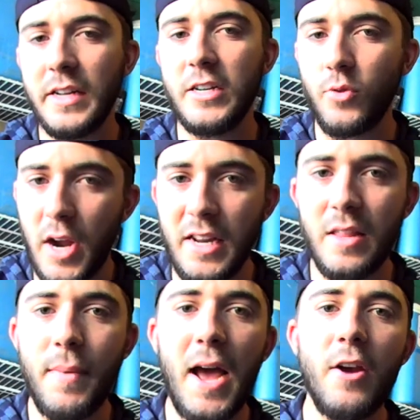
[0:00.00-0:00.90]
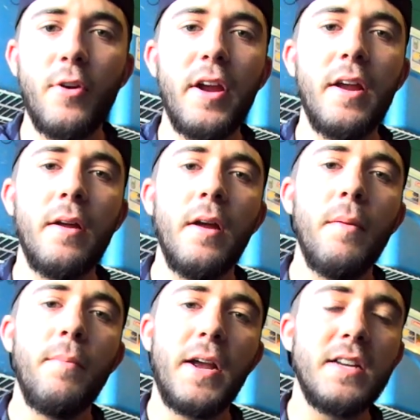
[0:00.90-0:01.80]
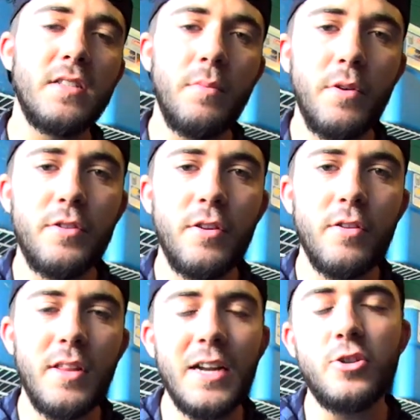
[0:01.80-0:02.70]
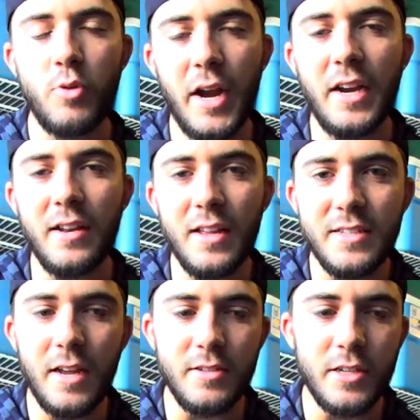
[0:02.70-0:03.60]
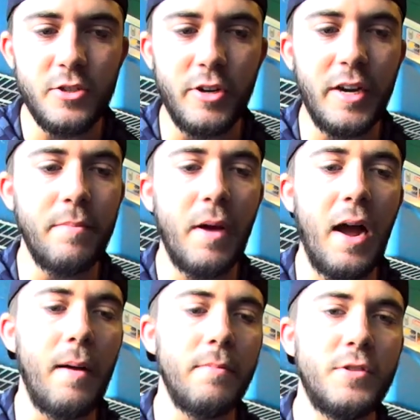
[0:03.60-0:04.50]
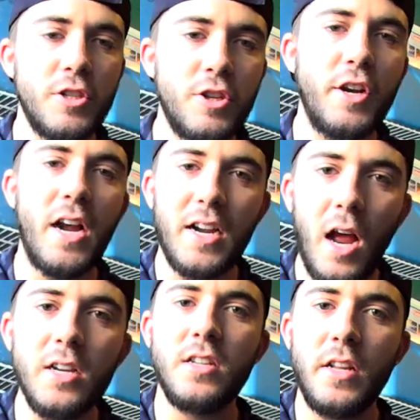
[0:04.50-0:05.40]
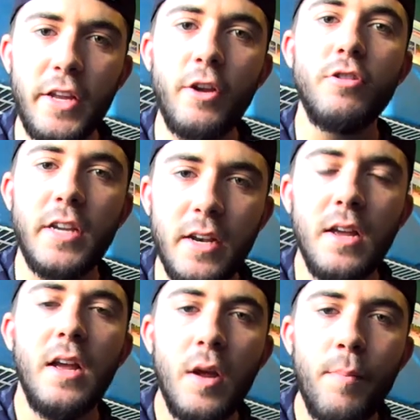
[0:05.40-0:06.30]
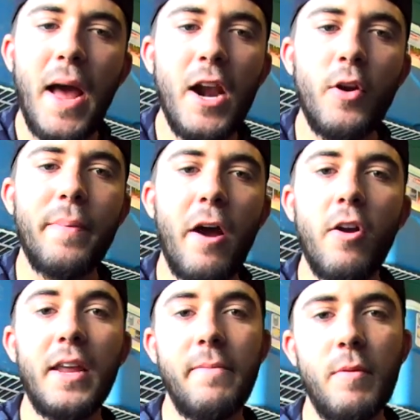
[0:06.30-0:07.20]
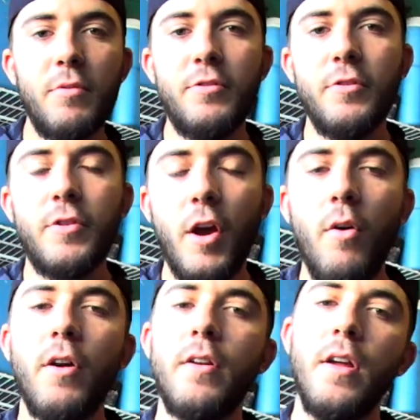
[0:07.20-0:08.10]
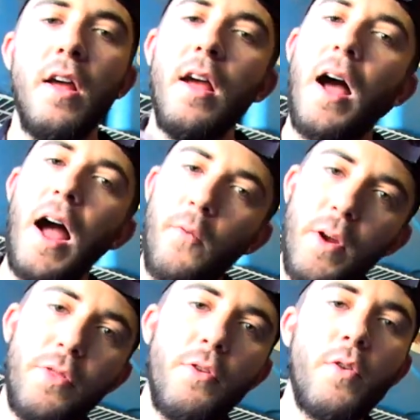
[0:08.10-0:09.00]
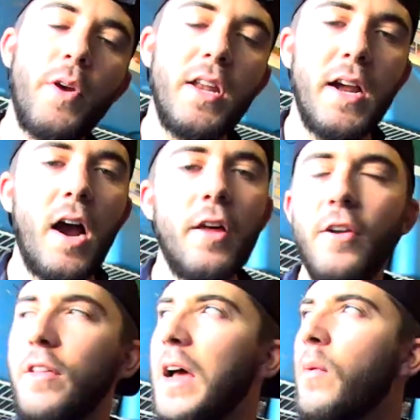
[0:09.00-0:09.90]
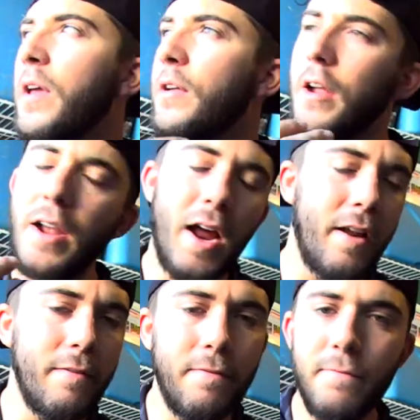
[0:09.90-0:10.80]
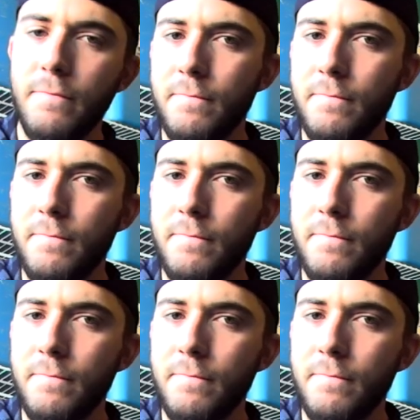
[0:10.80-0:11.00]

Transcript: draining the battery because the Bluetooth, not draining, that sounds extreme, just so you're not constantly using battery power to keep the Bluetooth going. We threw the relay on there, that way you can kind of,